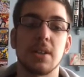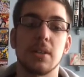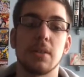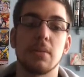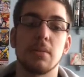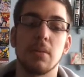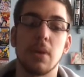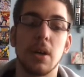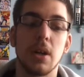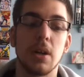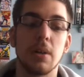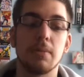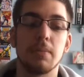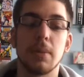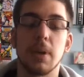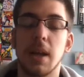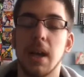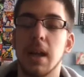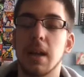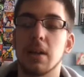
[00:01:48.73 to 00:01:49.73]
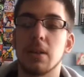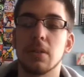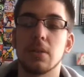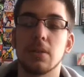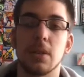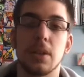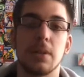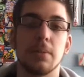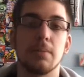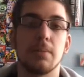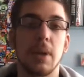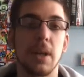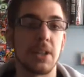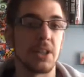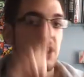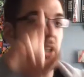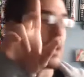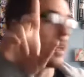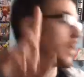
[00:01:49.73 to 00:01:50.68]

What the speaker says: And again, I'll actually,